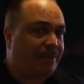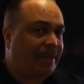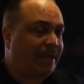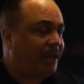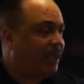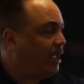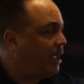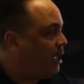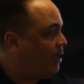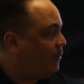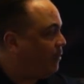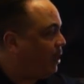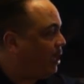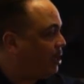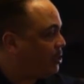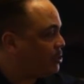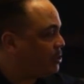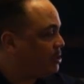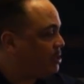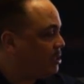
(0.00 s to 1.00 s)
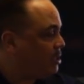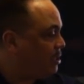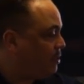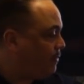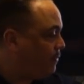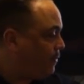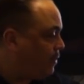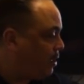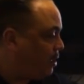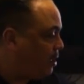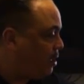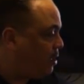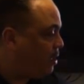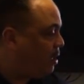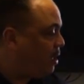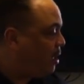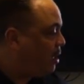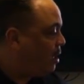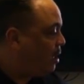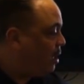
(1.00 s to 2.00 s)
like I have an extra TV,